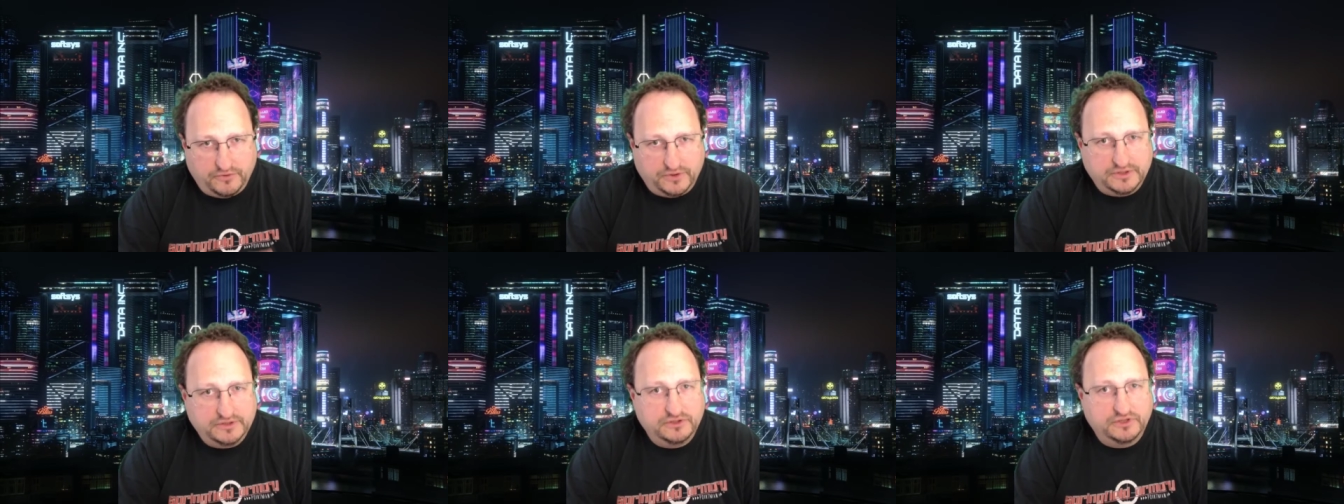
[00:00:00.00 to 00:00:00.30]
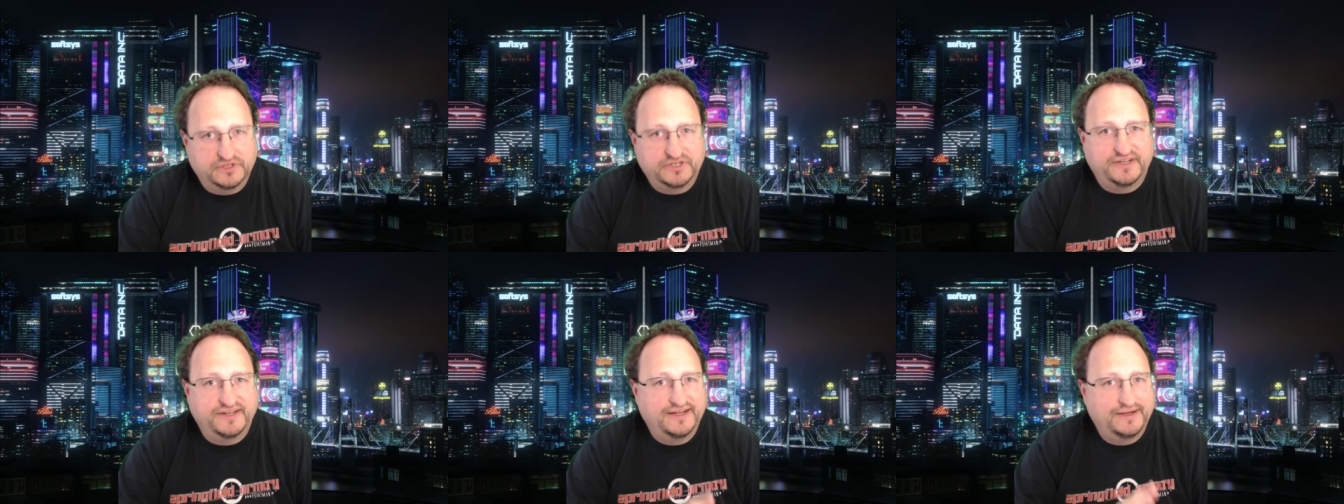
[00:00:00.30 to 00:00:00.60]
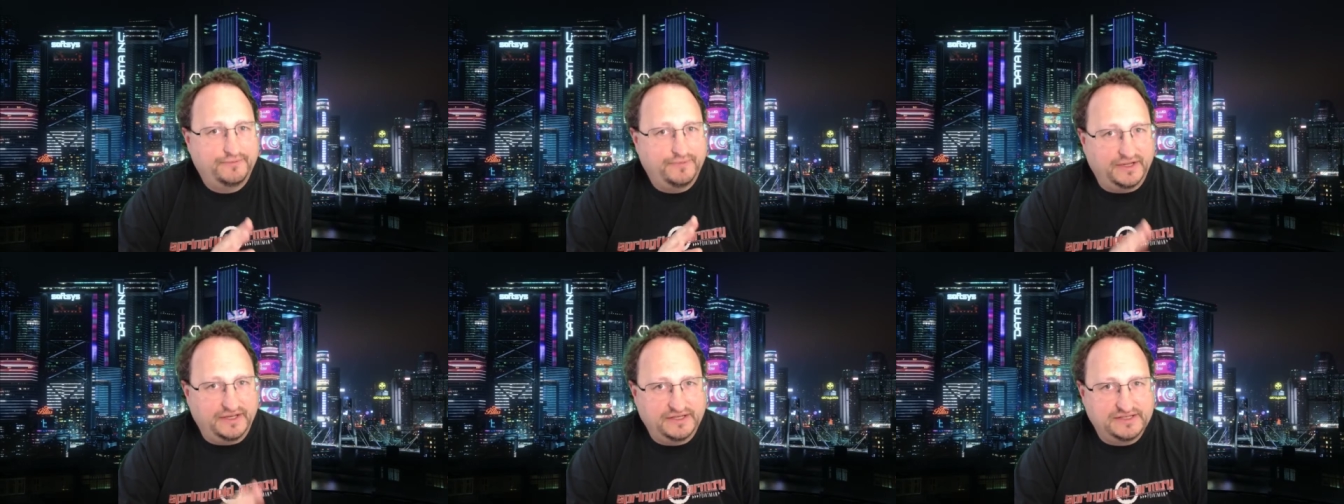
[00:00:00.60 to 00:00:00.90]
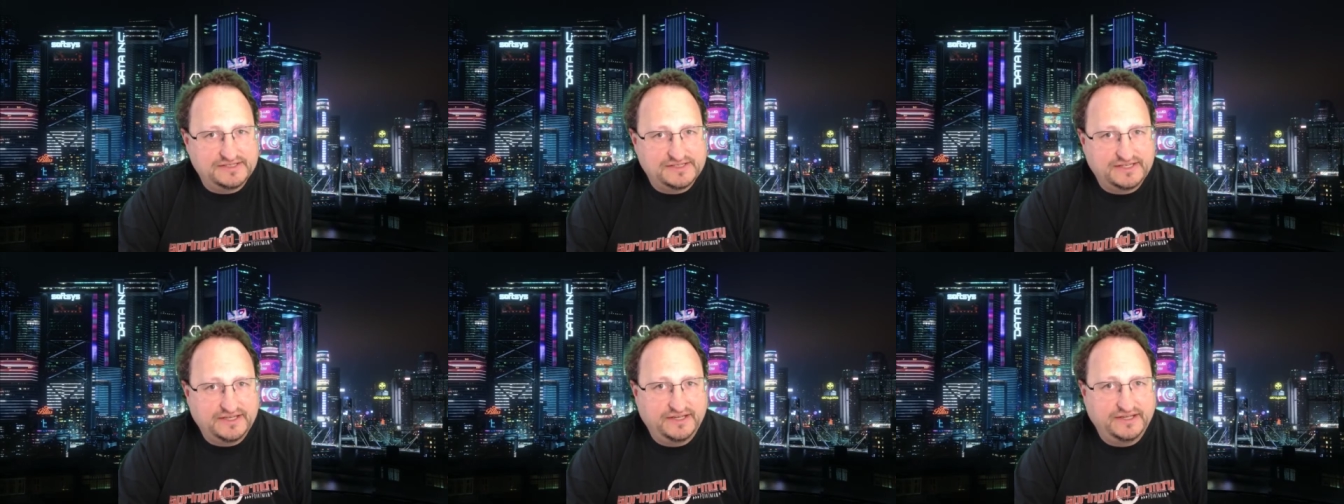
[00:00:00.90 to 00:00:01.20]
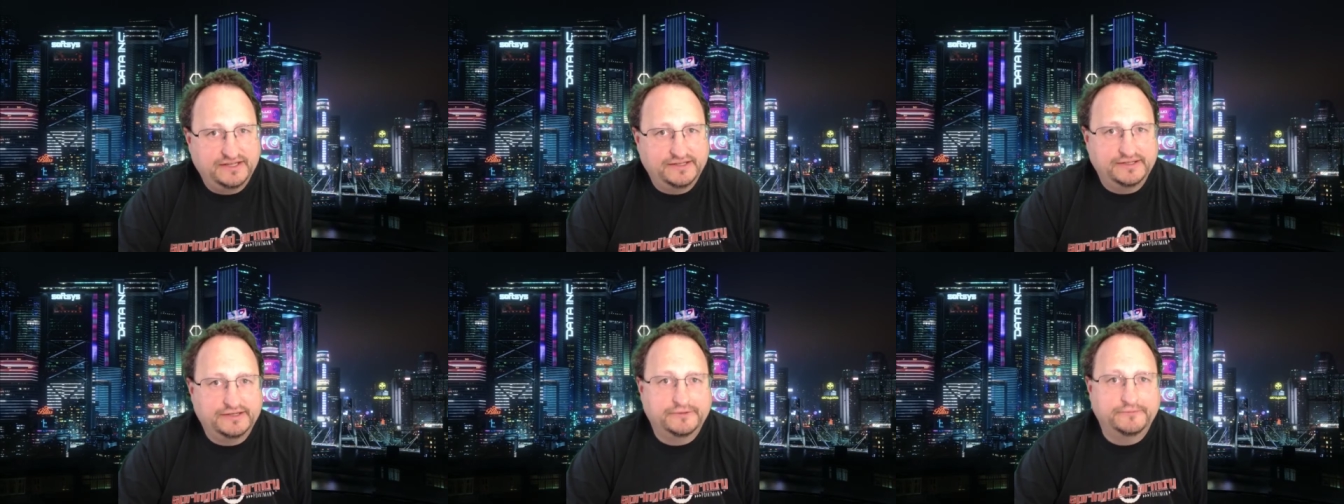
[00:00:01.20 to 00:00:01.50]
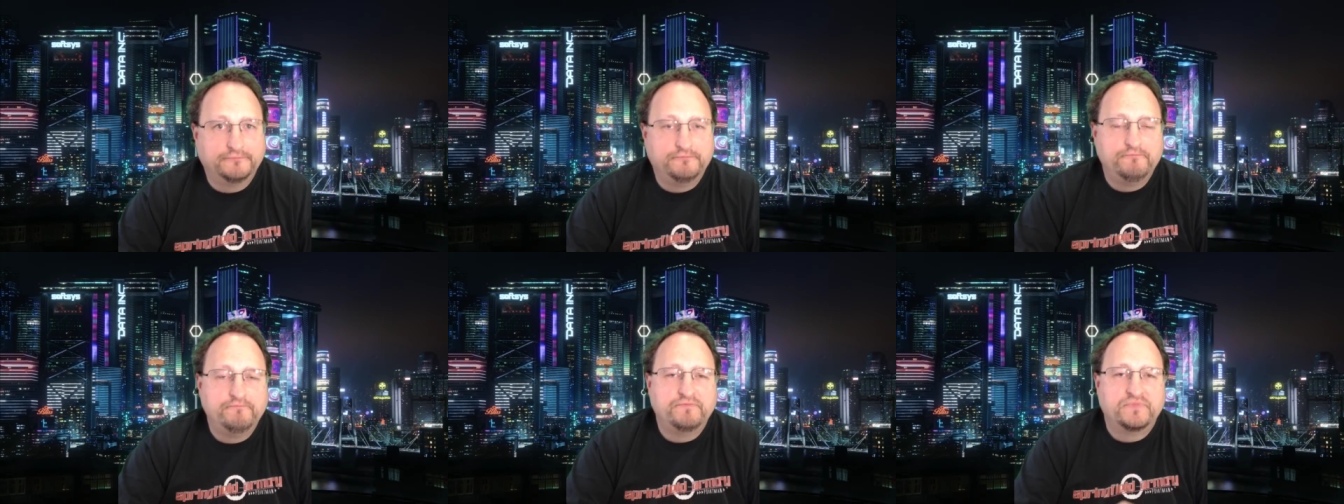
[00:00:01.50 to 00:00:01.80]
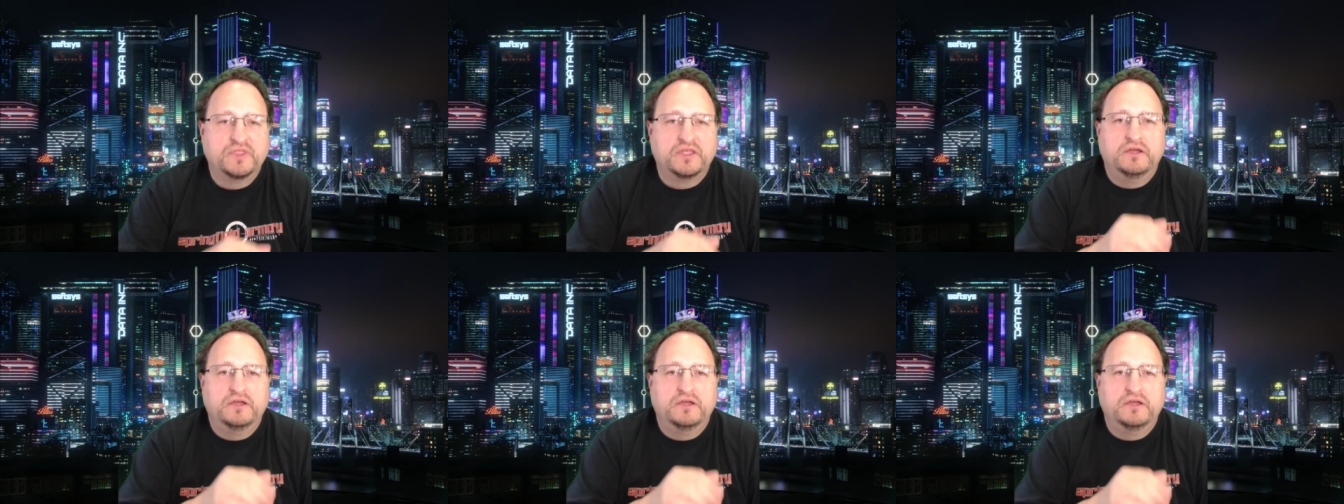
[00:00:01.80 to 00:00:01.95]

I went and looked it up. I didn't see it in there.